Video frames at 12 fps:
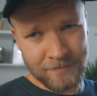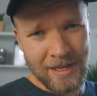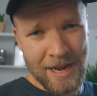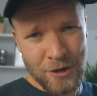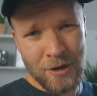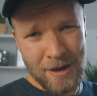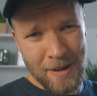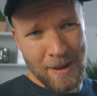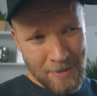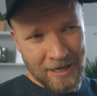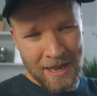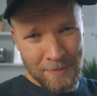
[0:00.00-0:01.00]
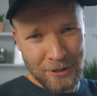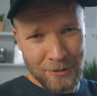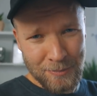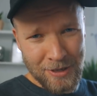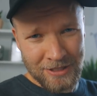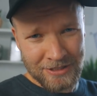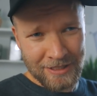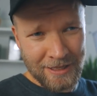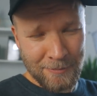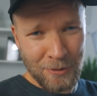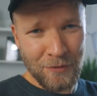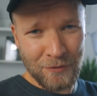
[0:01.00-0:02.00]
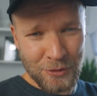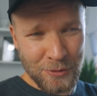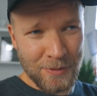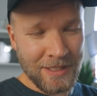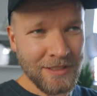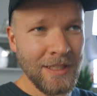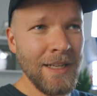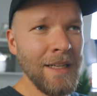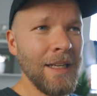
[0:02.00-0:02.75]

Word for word: I know, I'm a, I'm a good boss. I let him go for two weeks.